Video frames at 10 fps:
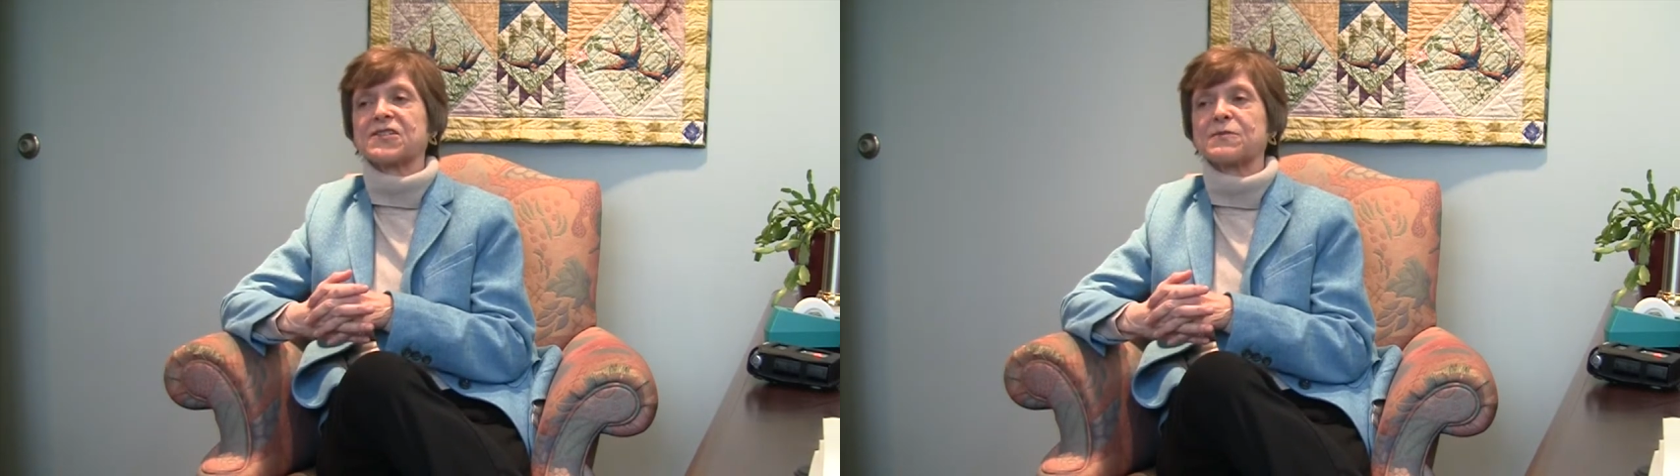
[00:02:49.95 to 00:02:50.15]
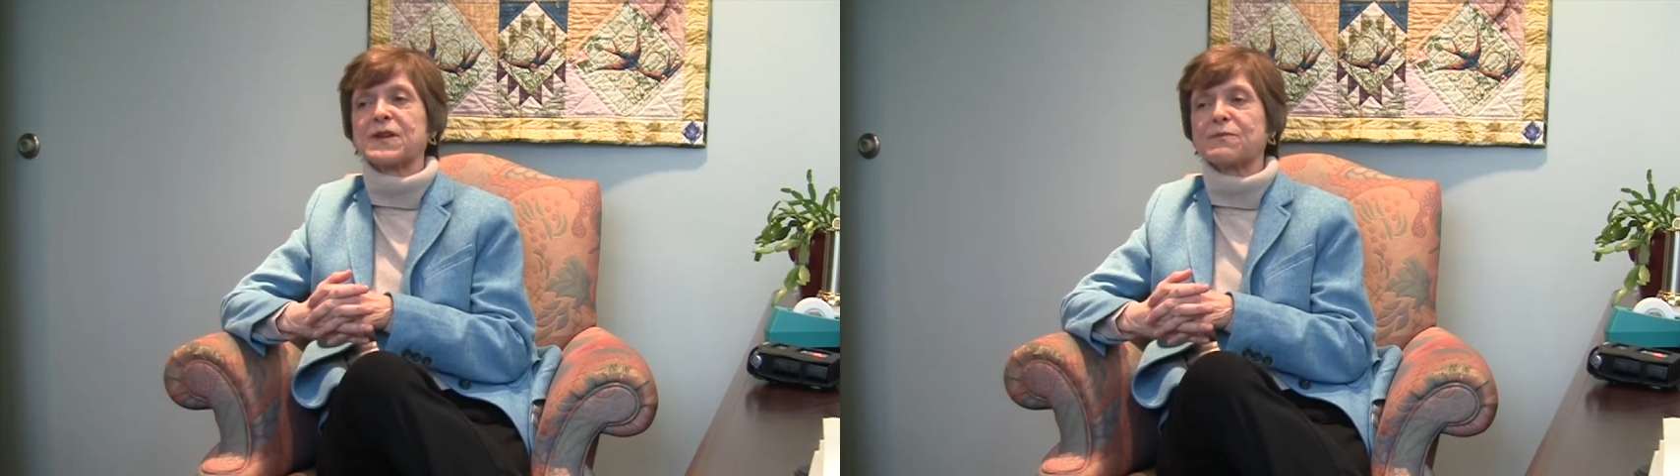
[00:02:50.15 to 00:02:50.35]

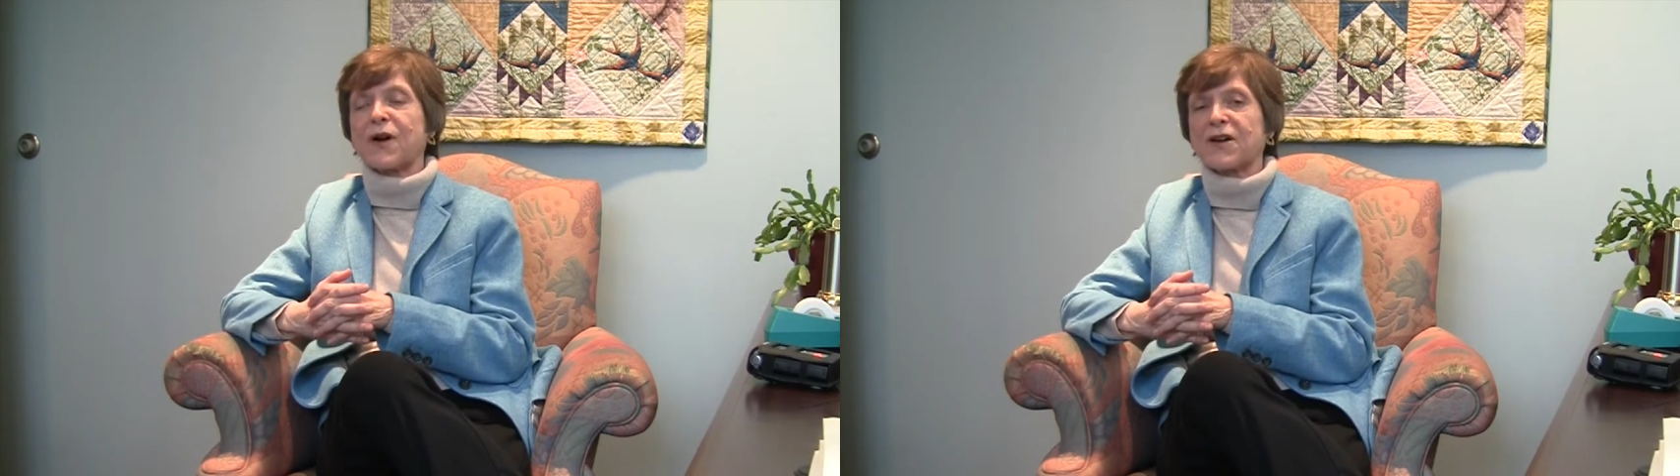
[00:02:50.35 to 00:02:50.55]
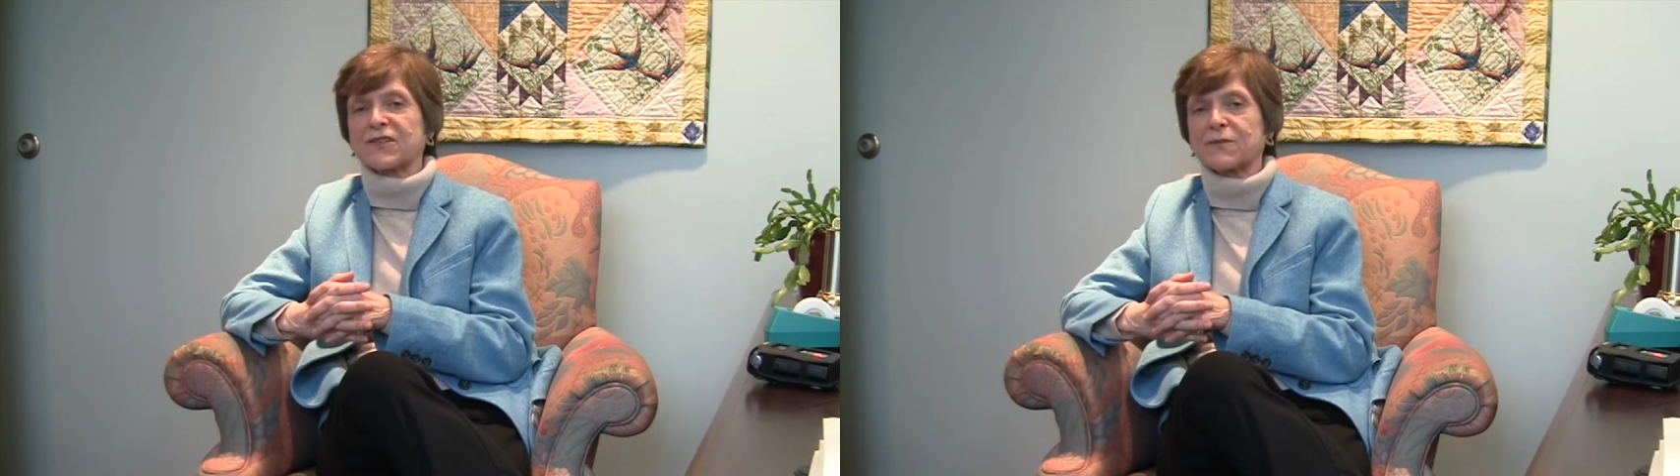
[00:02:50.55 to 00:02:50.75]
to be
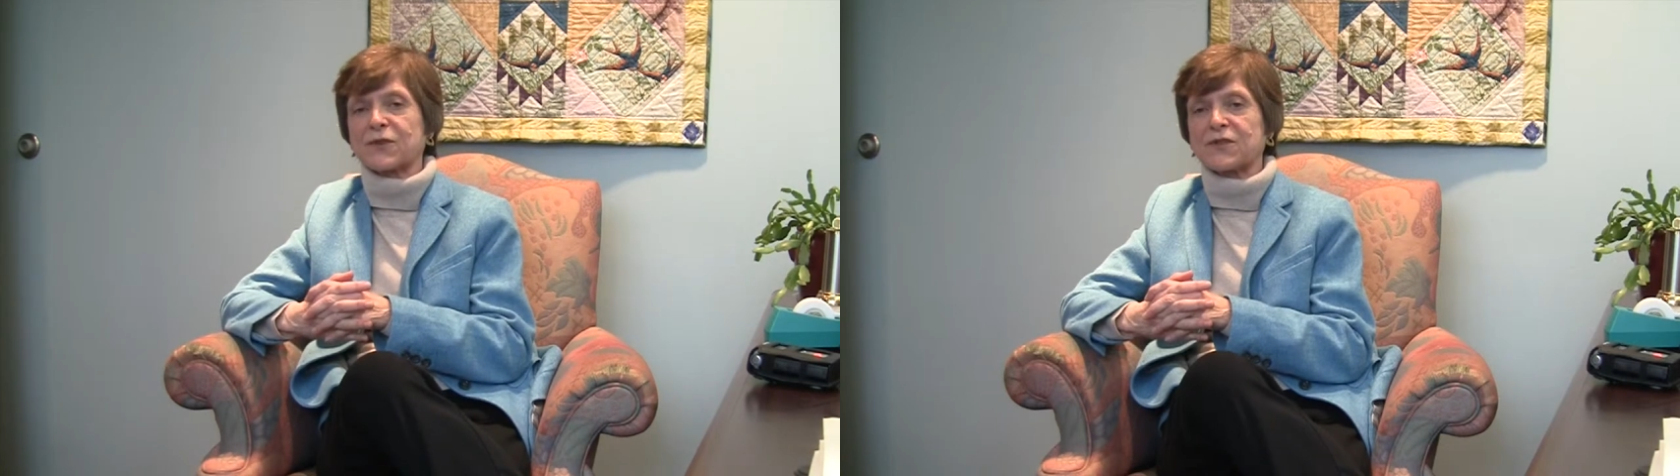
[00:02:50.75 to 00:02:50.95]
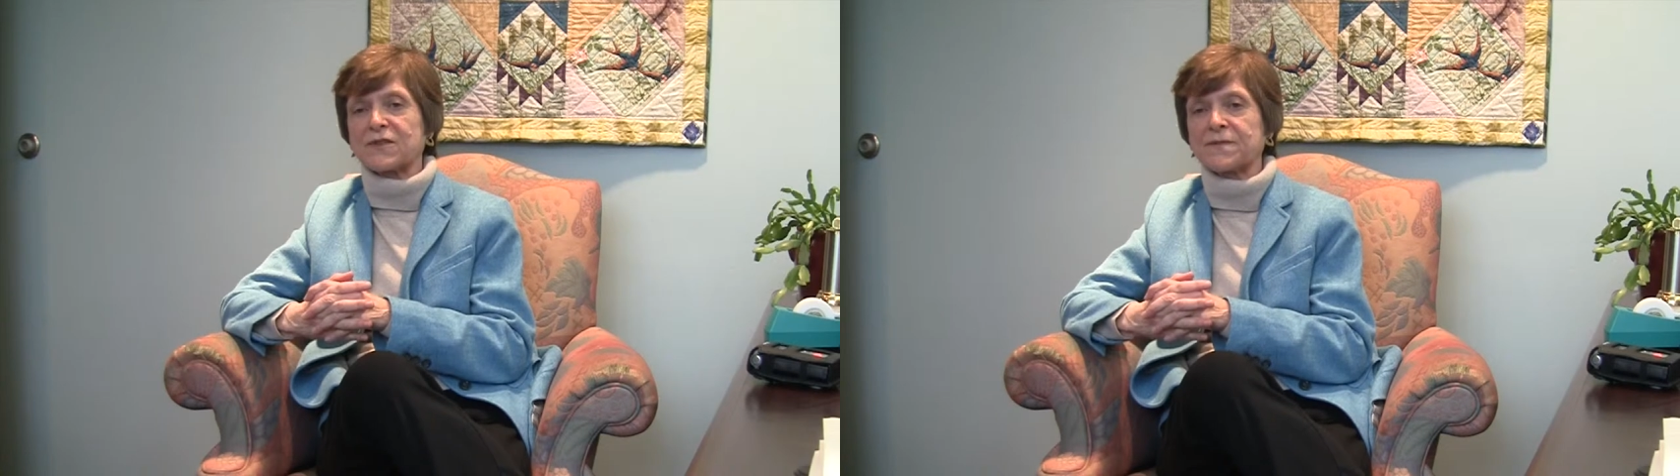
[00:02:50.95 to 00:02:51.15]

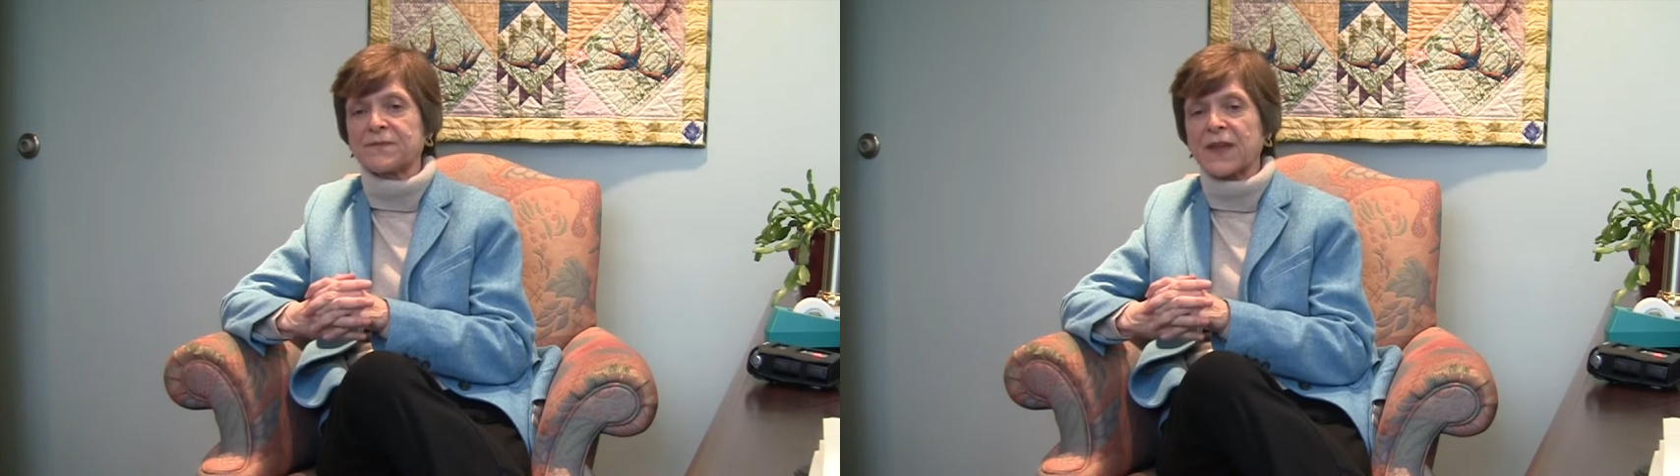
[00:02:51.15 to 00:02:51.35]
possible.